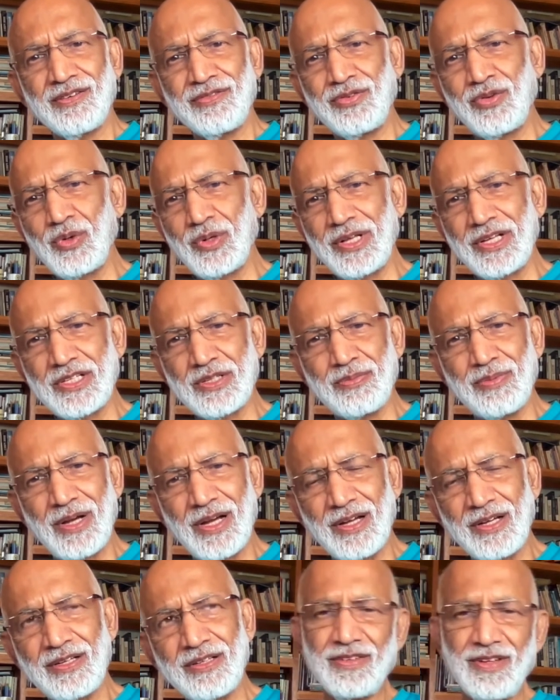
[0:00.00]
A few days
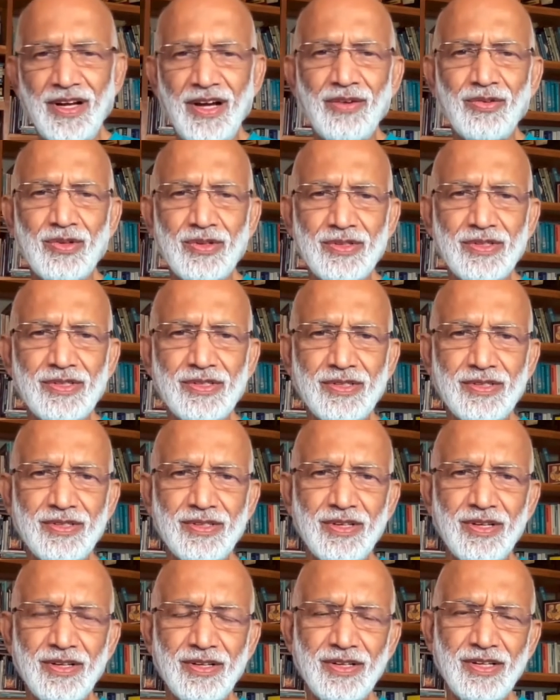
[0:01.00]
back, I
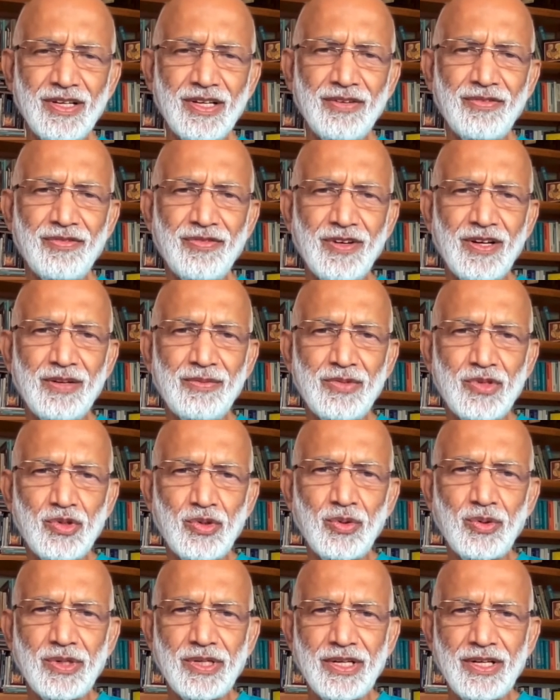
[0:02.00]
was in a film
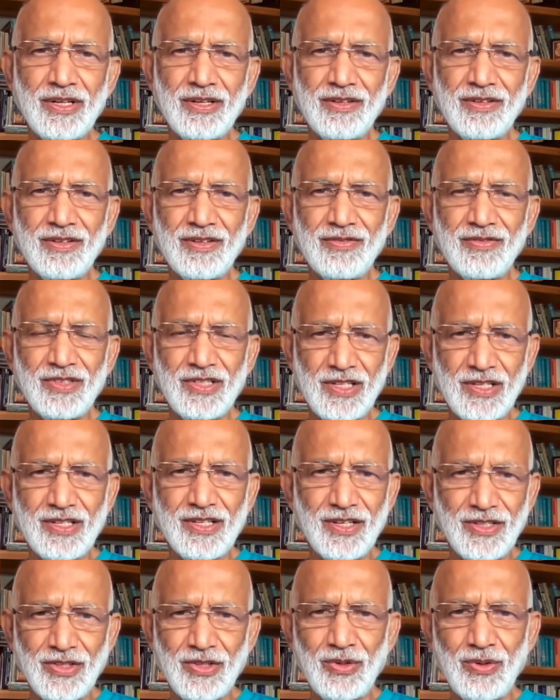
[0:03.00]
shooting, which is
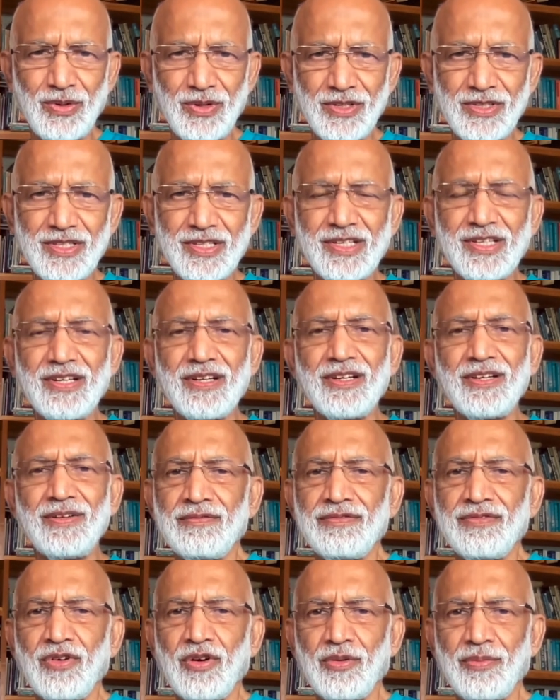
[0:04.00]
continuing still.
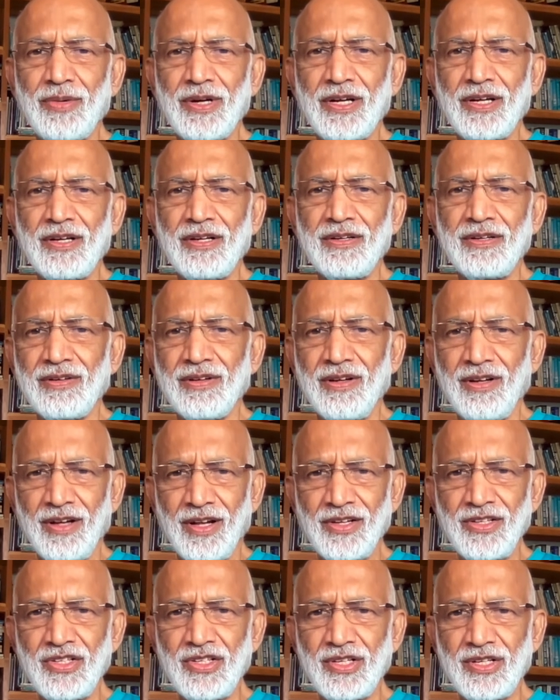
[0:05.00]
For my
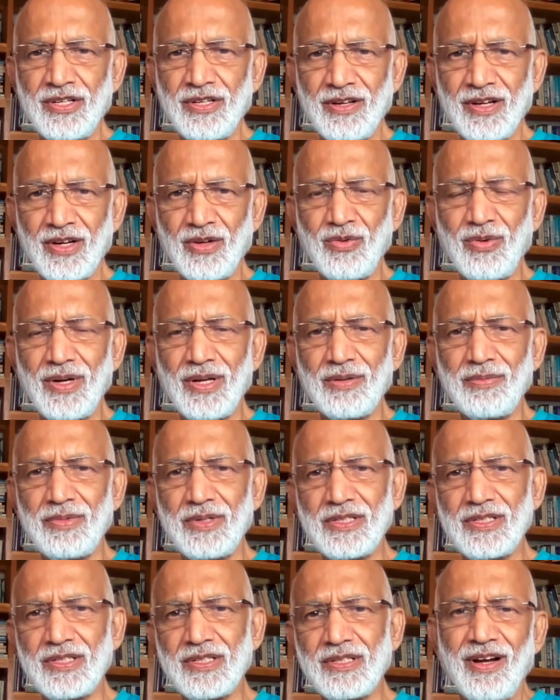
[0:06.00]
lunch
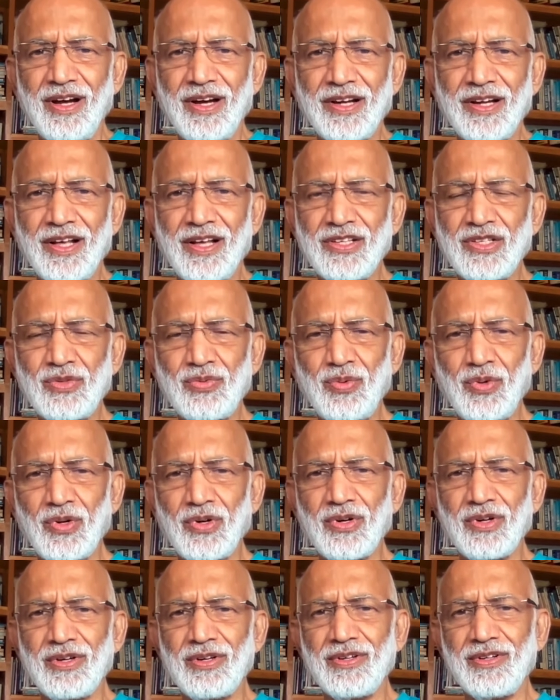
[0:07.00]
requirements, I had asked
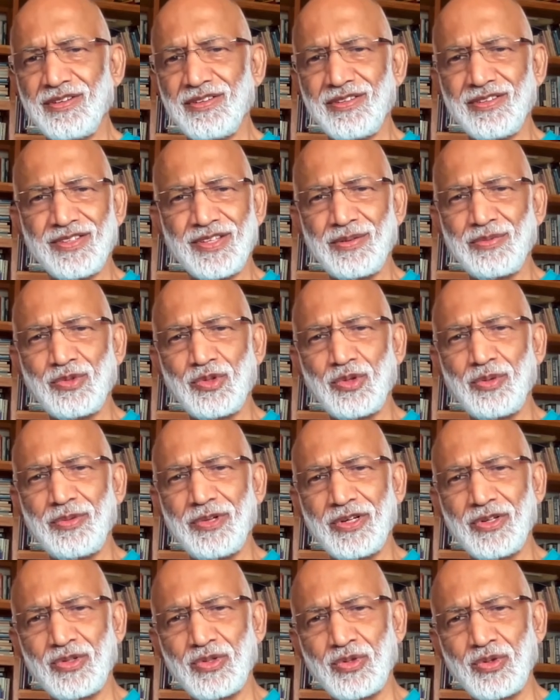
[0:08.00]
for some
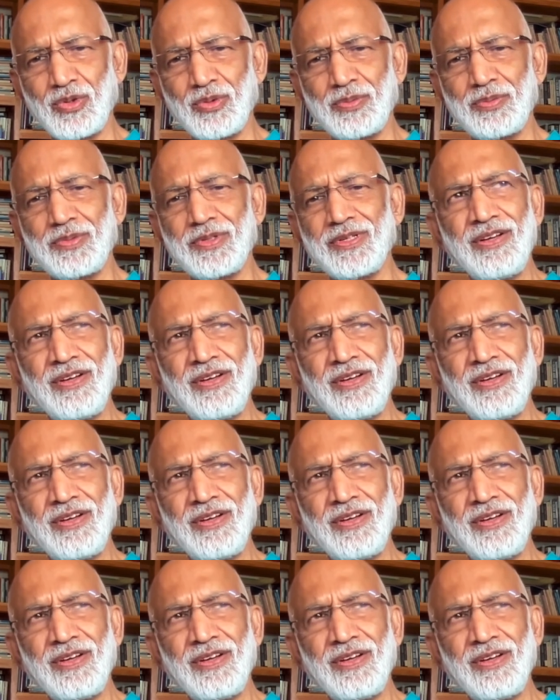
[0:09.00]
tomato soup.